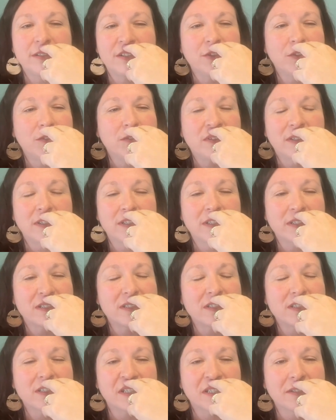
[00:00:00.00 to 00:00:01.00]
no longer
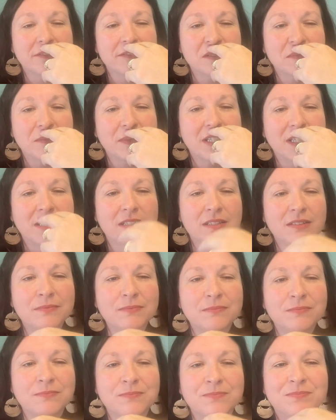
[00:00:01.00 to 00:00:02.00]
serves me.
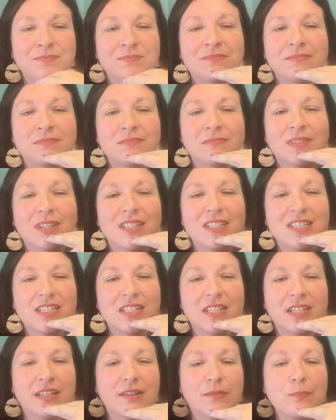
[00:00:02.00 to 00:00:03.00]

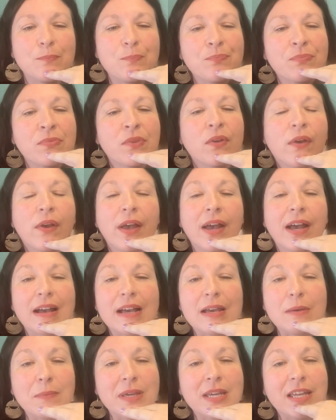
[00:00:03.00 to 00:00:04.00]
Chin.
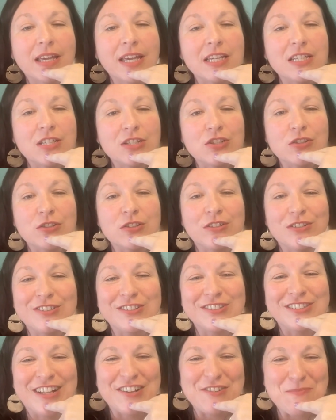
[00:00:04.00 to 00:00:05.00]
I'm in
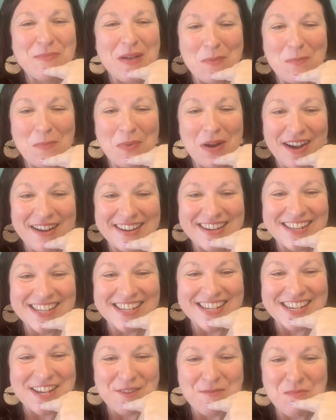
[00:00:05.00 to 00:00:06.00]
control of my
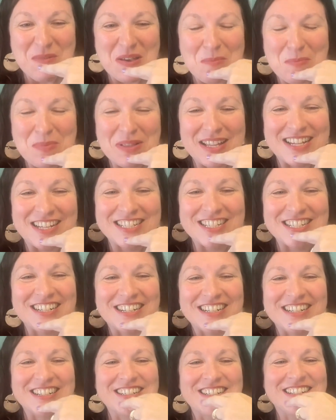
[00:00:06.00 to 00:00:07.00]
body and my
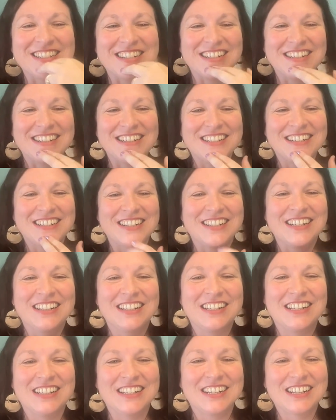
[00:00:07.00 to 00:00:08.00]
pleasure.
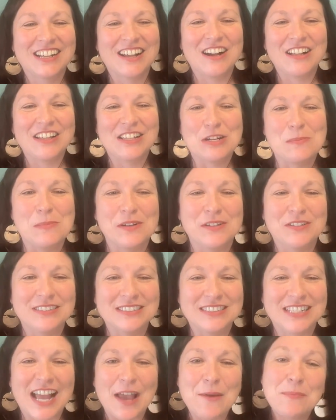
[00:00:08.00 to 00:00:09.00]
Collarbone.
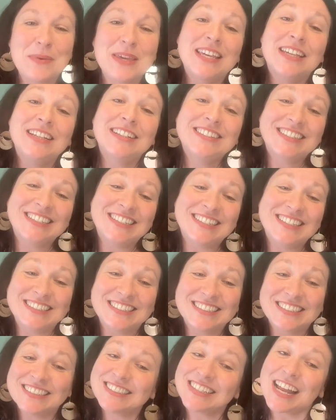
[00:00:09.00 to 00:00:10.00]
I'm healing,
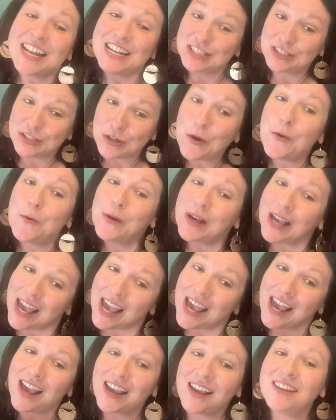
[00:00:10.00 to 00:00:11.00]
and it's
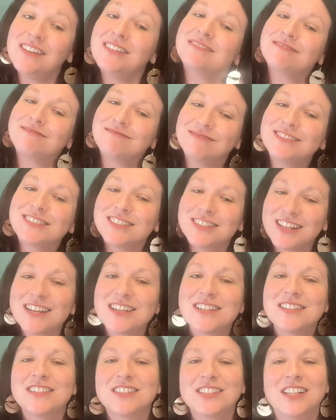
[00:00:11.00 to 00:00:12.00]
okay to take
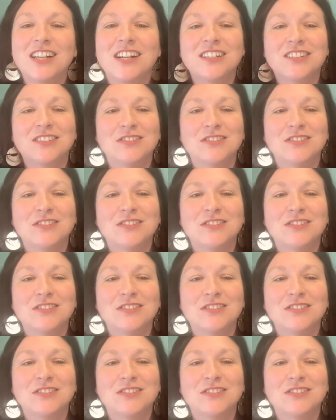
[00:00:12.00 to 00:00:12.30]
it slow.